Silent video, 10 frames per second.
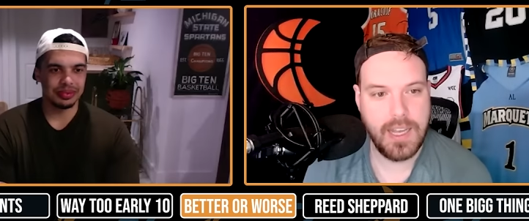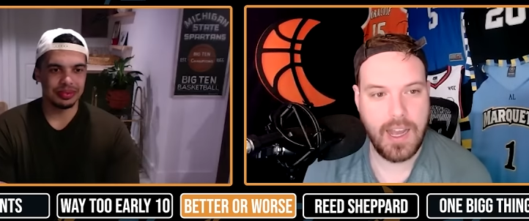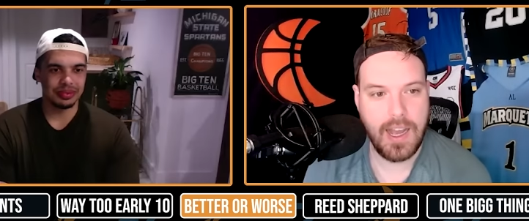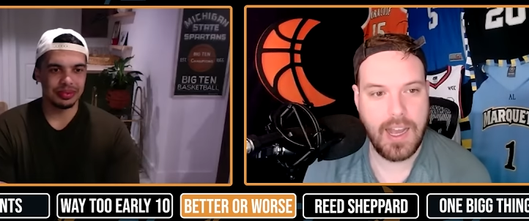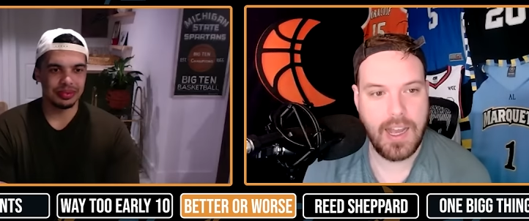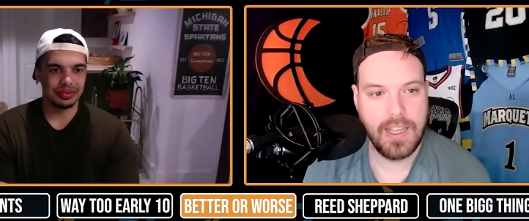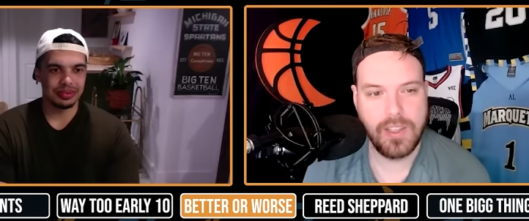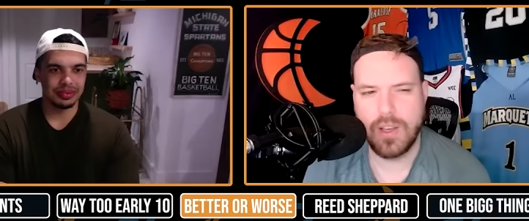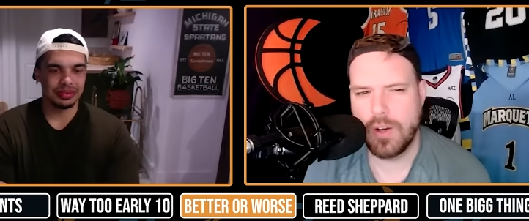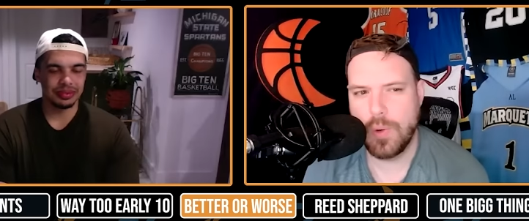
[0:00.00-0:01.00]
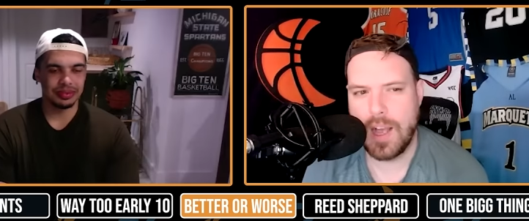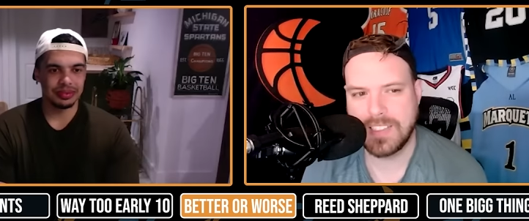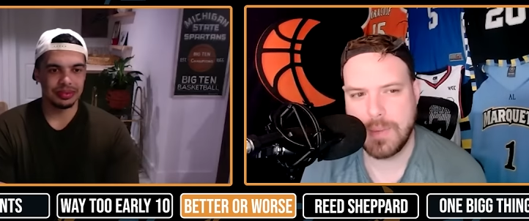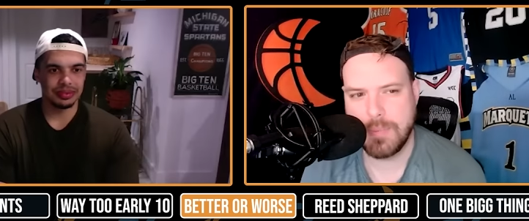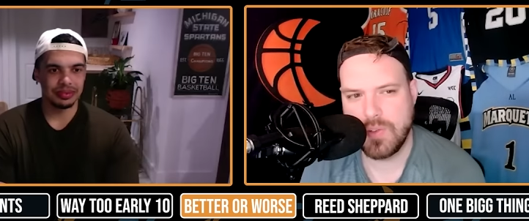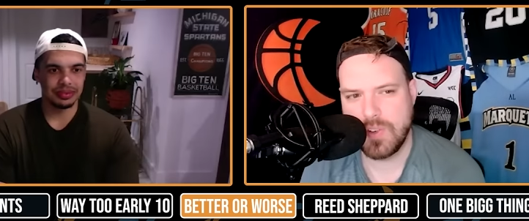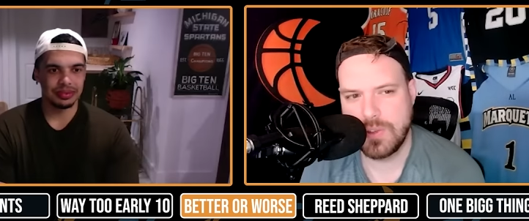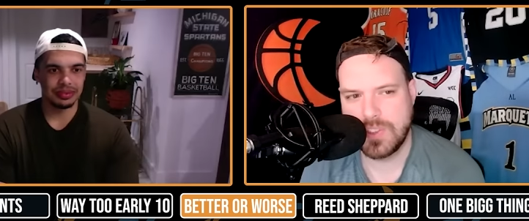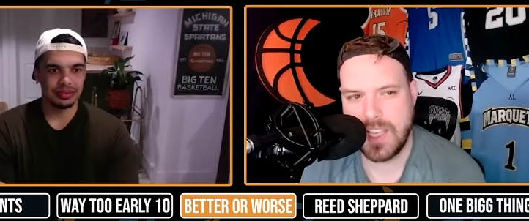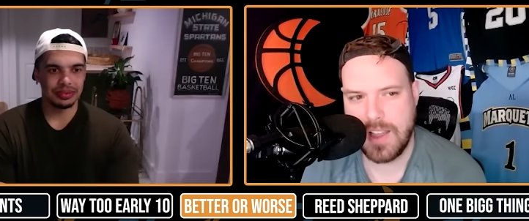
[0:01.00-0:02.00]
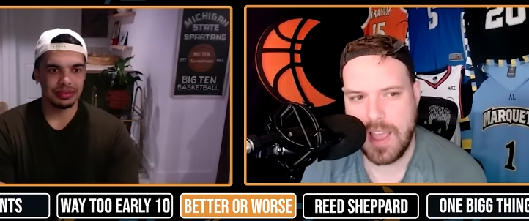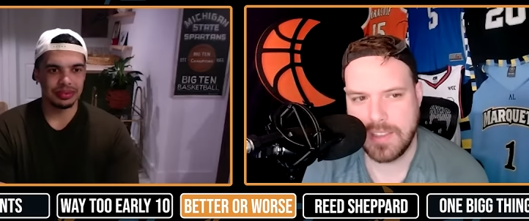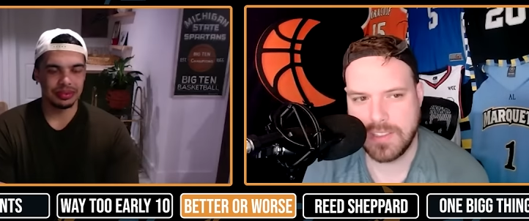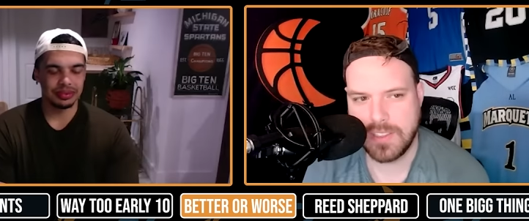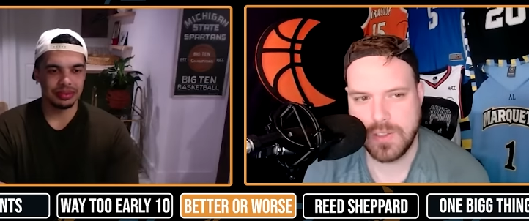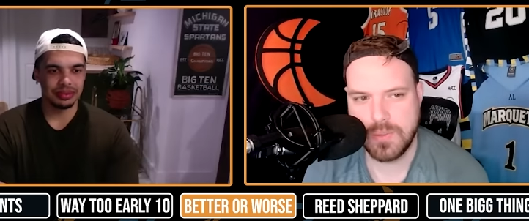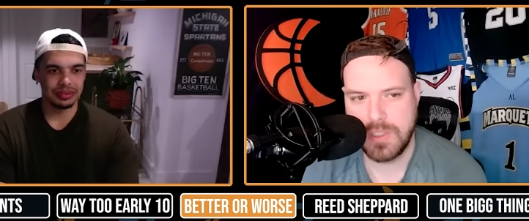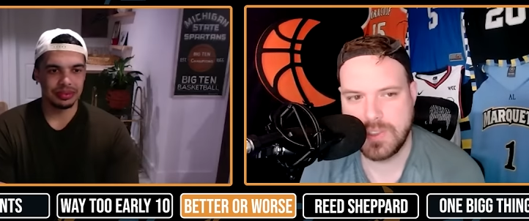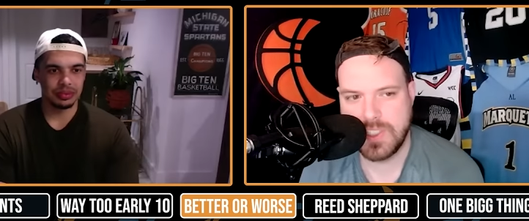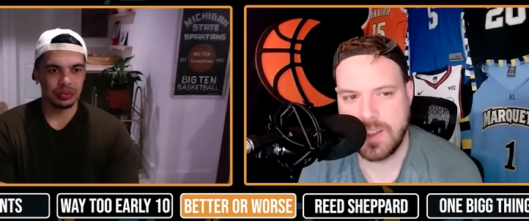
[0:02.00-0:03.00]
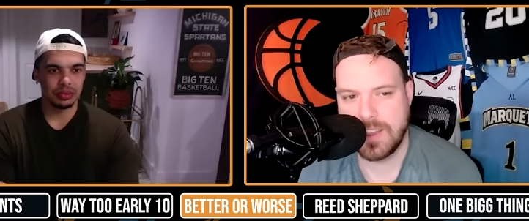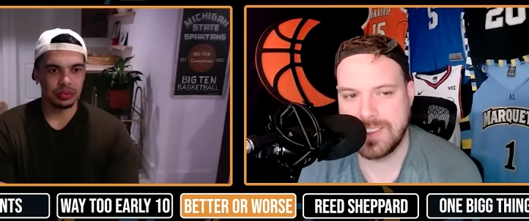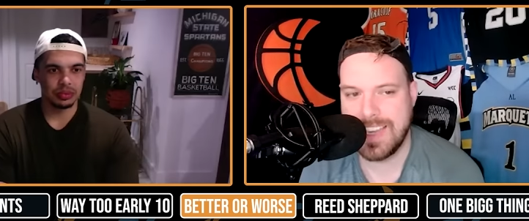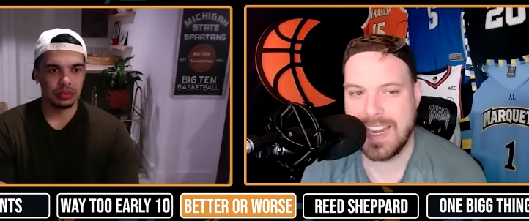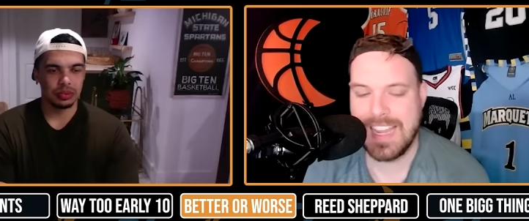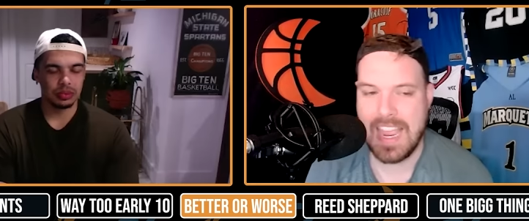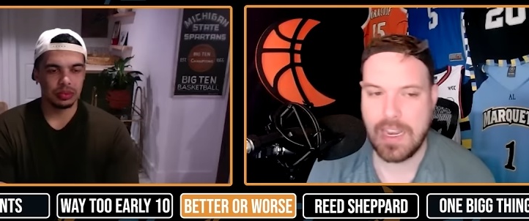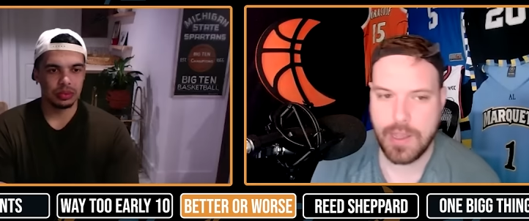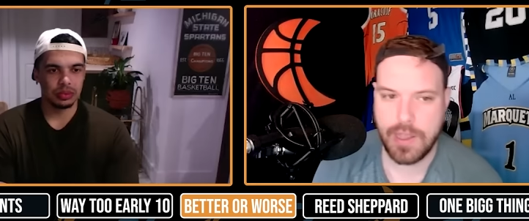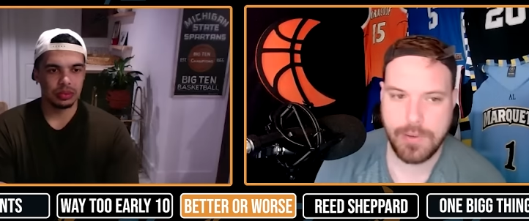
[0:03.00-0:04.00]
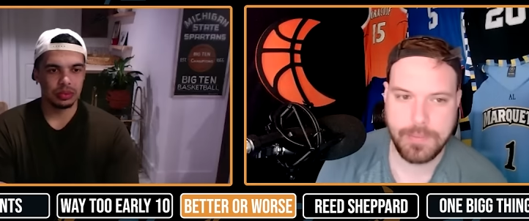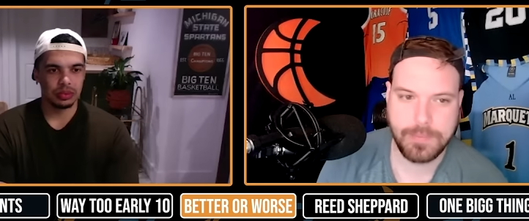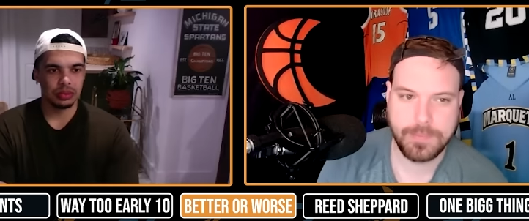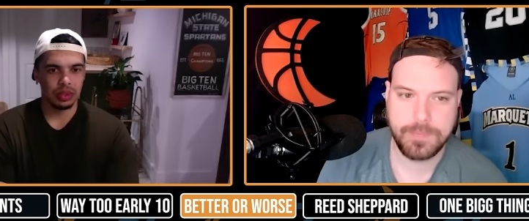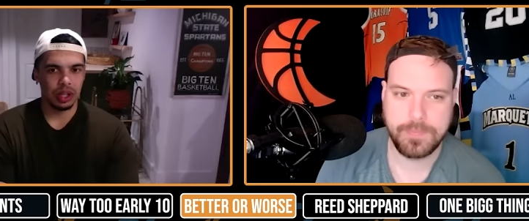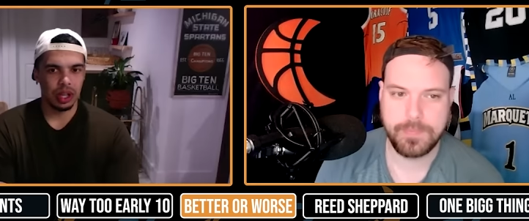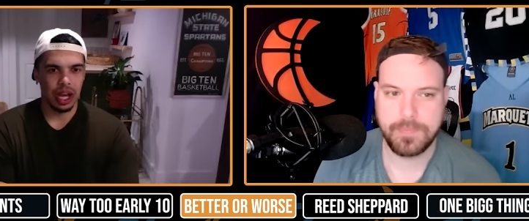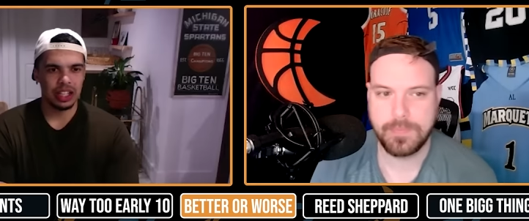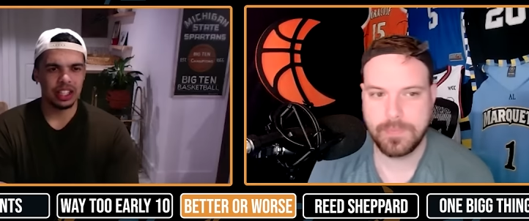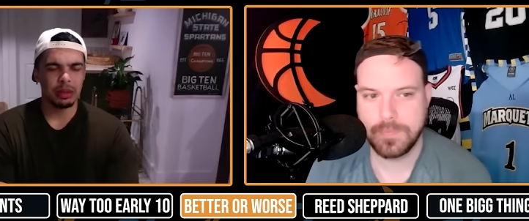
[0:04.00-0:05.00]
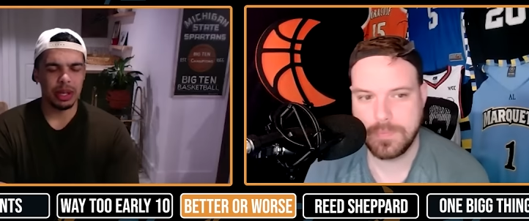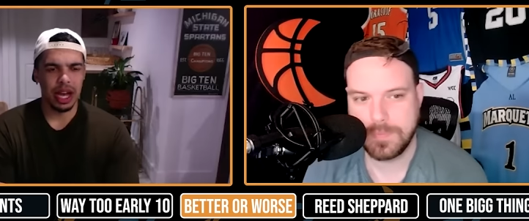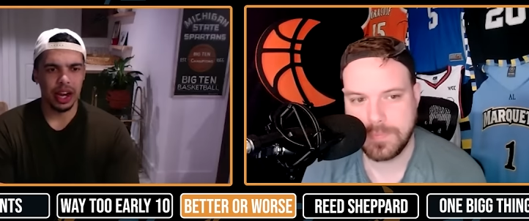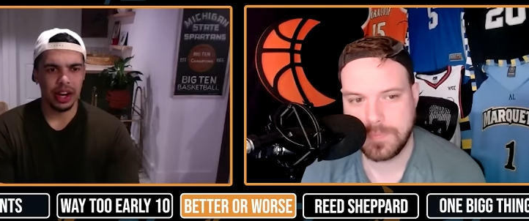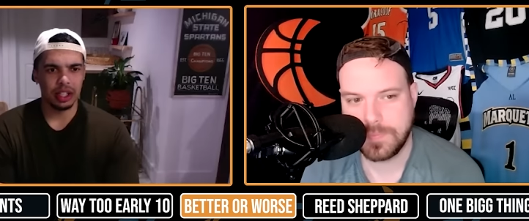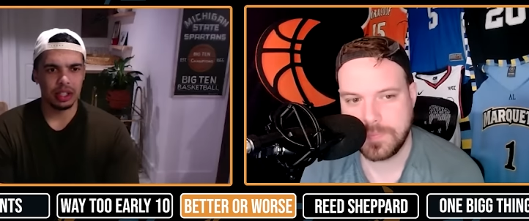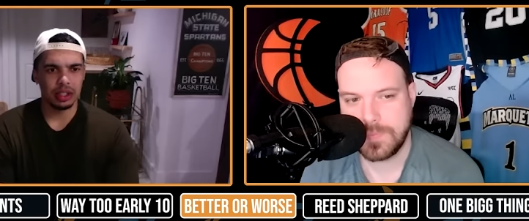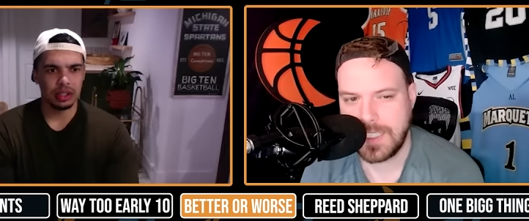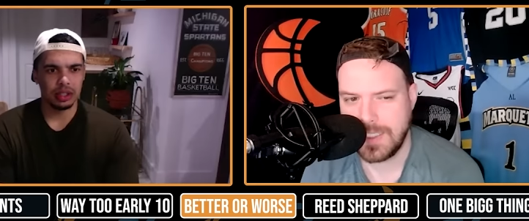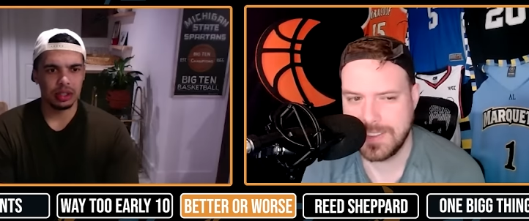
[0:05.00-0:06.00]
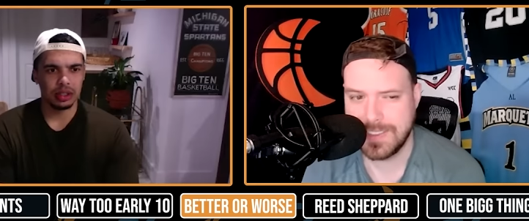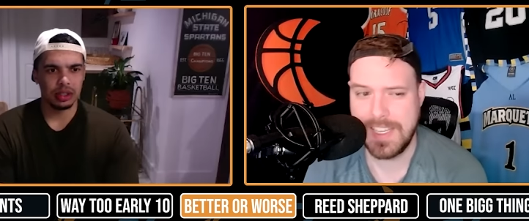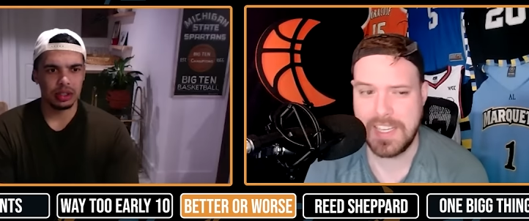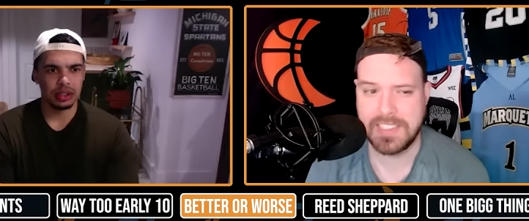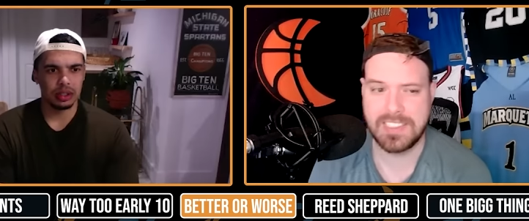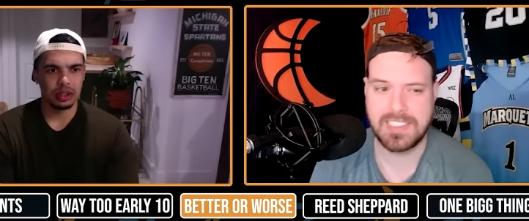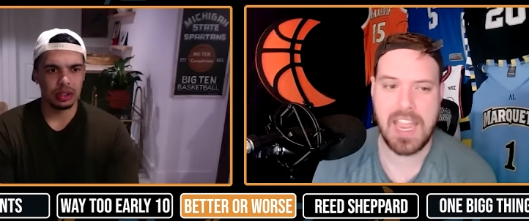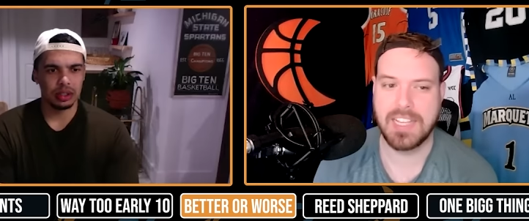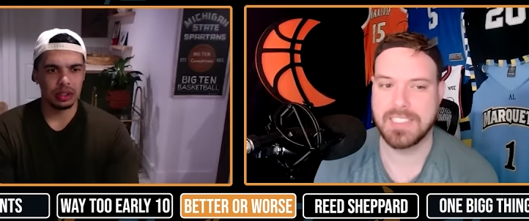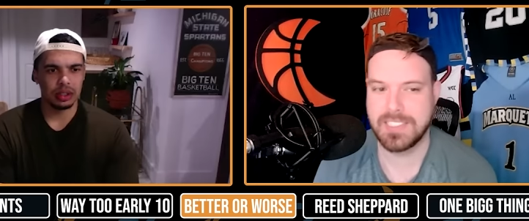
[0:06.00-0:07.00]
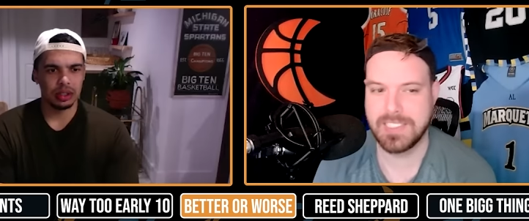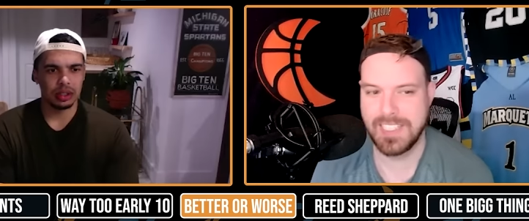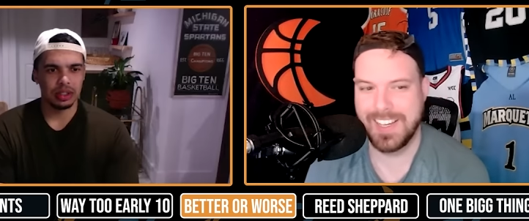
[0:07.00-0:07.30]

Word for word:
Speaker 1: I skipped over UCLA. Excuse me. UCLA is 98th. I think they'll be higher. This league stinks.